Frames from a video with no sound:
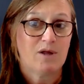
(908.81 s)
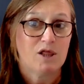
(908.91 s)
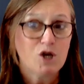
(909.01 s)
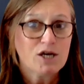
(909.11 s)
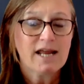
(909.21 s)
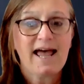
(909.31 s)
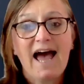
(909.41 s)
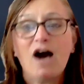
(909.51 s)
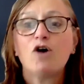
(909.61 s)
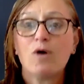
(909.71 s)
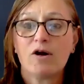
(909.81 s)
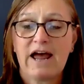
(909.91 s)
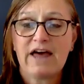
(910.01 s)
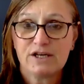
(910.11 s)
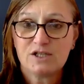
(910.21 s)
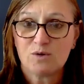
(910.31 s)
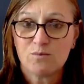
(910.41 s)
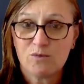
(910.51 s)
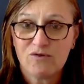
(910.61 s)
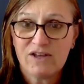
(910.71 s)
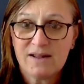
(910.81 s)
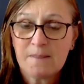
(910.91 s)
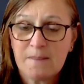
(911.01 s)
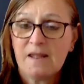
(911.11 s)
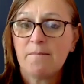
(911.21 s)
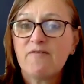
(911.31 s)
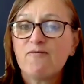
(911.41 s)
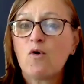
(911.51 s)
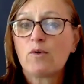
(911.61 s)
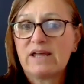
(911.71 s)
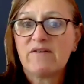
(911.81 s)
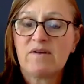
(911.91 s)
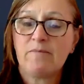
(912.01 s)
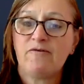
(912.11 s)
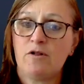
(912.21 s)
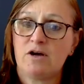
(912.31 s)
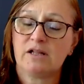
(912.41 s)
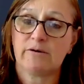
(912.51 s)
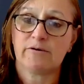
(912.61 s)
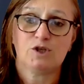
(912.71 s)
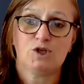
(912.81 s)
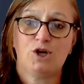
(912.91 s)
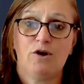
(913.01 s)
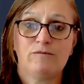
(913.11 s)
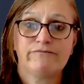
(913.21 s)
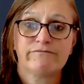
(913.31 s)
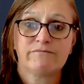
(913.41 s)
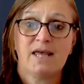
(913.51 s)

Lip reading: look at how our athletes are moving before we give them full on clearance to go.